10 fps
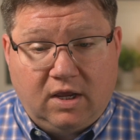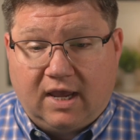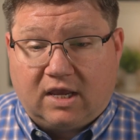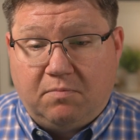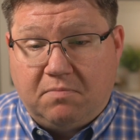
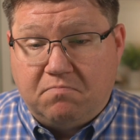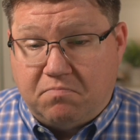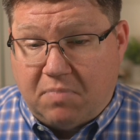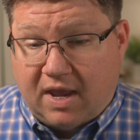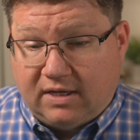It can be
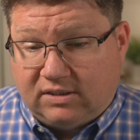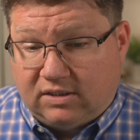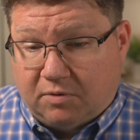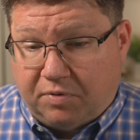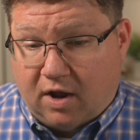
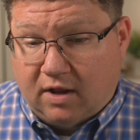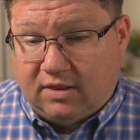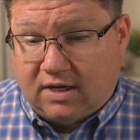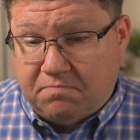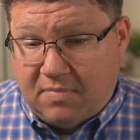based upon
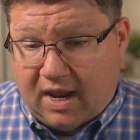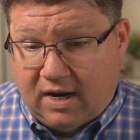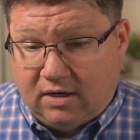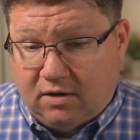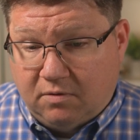the
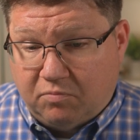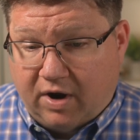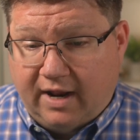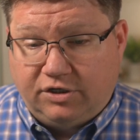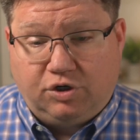main
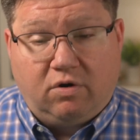branch,